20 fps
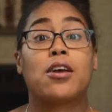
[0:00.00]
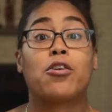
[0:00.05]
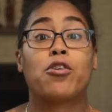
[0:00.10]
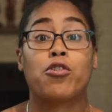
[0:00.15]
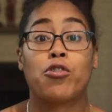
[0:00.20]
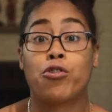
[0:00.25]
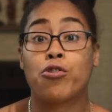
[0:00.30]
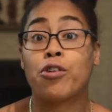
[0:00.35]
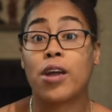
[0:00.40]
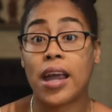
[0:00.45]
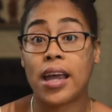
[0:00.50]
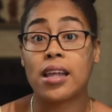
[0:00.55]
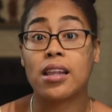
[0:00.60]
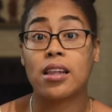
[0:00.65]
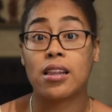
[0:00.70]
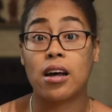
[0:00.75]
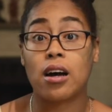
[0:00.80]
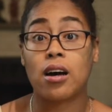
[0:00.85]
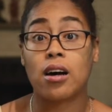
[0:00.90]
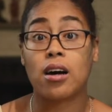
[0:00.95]
create
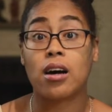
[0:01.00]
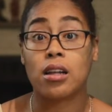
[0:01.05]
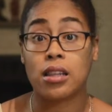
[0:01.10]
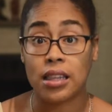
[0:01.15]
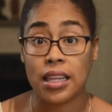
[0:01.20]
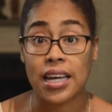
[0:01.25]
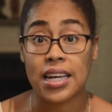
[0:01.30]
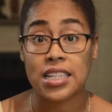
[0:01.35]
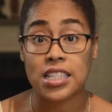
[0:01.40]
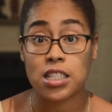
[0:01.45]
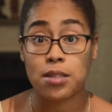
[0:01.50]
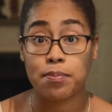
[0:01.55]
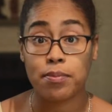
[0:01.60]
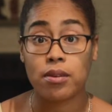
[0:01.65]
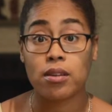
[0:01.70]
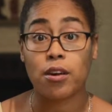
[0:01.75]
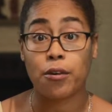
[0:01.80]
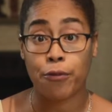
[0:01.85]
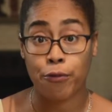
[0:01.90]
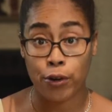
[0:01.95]
a lisp,
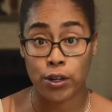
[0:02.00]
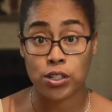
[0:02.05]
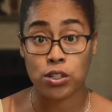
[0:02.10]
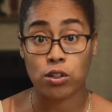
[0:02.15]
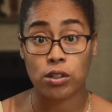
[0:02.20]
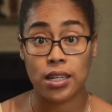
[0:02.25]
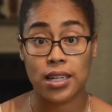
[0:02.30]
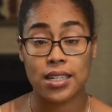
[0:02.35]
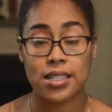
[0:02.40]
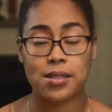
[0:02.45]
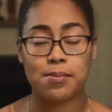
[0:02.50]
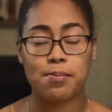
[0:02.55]
a frontal lisp.